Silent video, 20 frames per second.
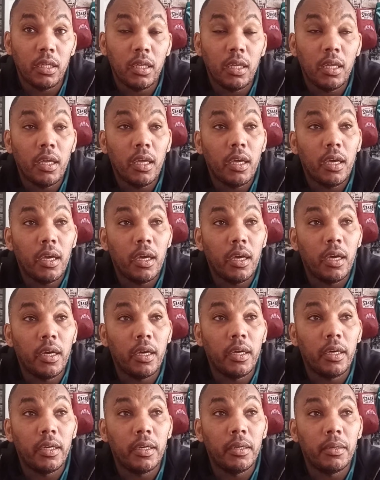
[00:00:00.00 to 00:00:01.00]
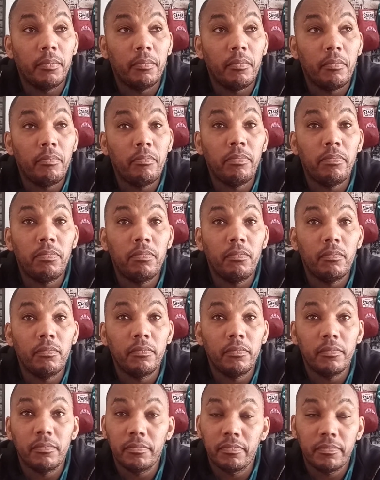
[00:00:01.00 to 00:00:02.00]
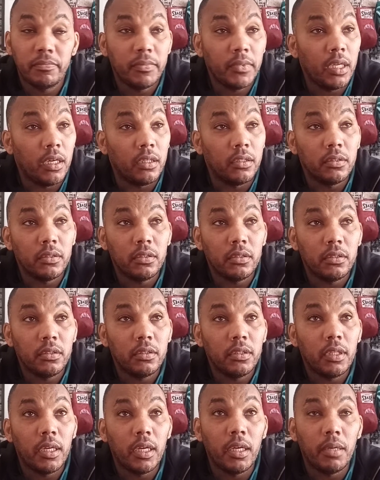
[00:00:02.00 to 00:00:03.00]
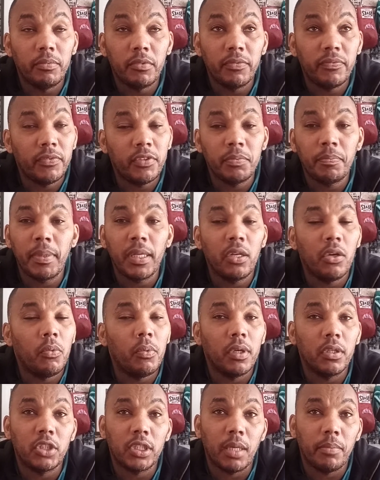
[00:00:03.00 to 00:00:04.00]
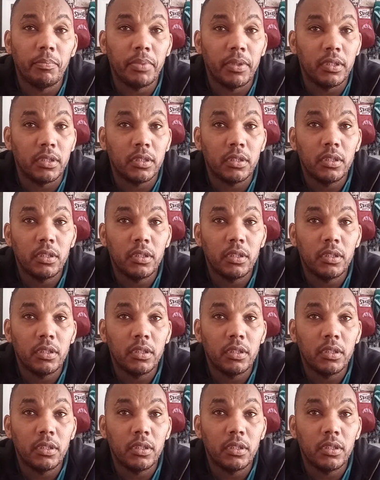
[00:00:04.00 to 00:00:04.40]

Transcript: Yeah. But he wasn't a world champion, was he? No. There's been no world champions.